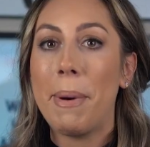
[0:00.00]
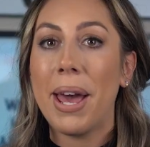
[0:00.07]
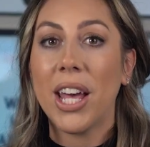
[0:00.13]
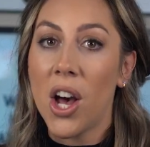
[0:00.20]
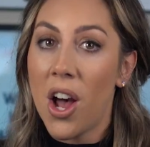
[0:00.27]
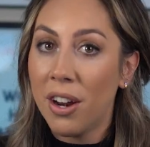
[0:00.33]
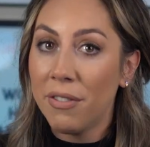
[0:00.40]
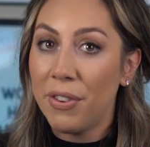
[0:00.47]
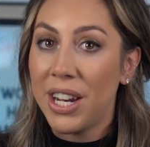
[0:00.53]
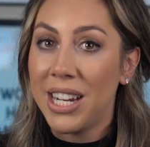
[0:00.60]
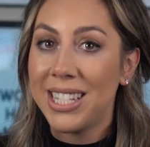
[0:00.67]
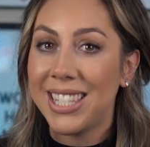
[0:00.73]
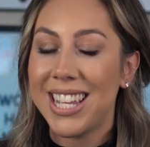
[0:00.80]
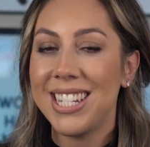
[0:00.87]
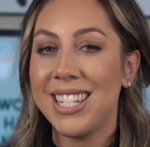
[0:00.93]
my
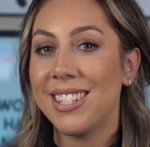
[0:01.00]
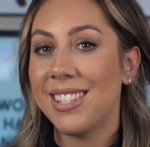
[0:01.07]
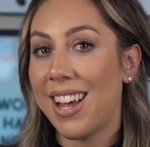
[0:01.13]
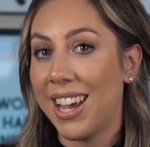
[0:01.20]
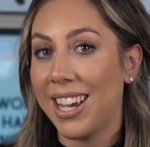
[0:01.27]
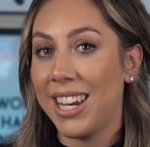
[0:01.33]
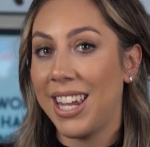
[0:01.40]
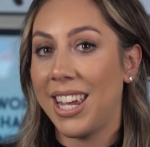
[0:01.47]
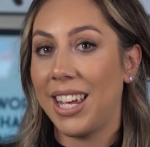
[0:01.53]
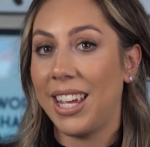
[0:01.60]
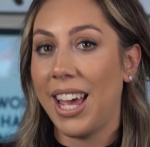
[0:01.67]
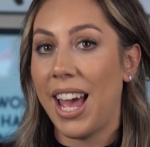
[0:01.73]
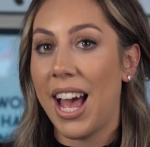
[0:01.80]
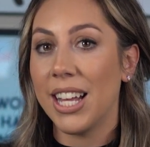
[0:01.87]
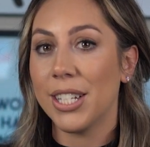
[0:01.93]
confidence in
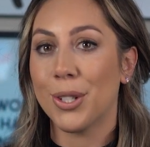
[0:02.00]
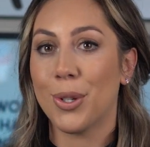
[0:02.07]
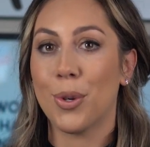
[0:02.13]
designing has